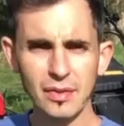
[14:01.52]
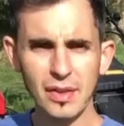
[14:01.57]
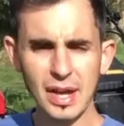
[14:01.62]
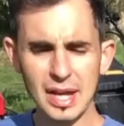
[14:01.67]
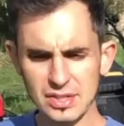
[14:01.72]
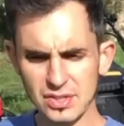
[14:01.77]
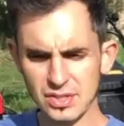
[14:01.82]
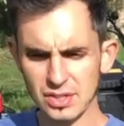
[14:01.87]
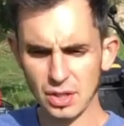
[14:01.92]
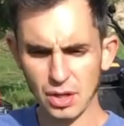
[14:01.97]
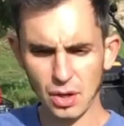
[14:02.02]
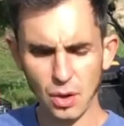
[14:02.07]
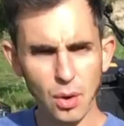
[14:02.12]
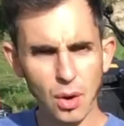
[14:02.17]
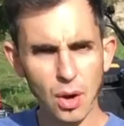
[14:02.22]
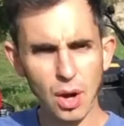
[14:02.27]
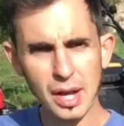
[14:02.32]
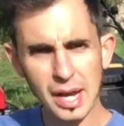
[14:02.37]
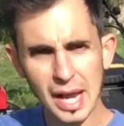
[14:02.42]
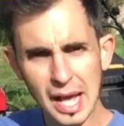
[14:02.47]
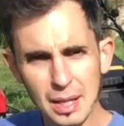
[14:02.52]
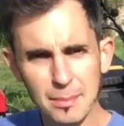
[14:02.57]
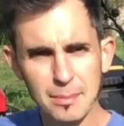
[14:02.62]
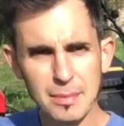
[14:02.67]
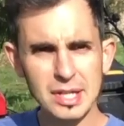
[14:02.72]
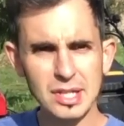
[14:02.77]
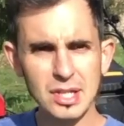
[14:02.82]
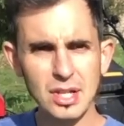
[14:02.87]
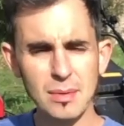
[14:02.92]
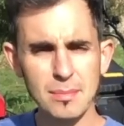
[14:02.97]
That's an
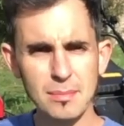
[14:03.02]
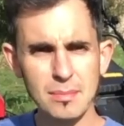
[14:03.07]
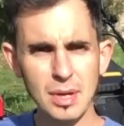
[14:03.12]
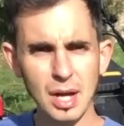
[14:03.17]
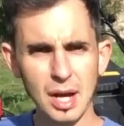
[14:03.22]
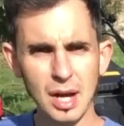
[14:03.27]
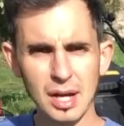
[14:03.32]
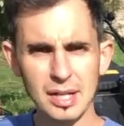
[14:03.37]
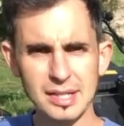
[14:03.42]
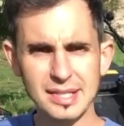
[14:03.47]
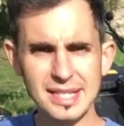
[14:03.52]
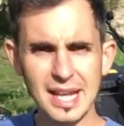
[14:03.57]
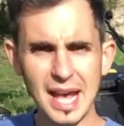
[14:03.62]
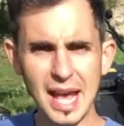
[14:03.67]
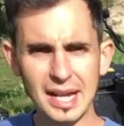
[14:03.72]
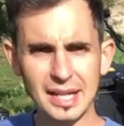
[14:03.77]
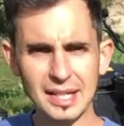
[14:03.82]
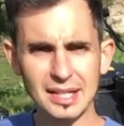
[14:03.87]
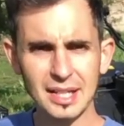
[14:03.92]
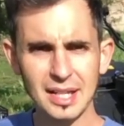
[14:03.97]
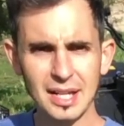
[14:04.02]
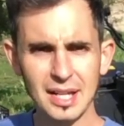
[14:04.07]
aluminium deck.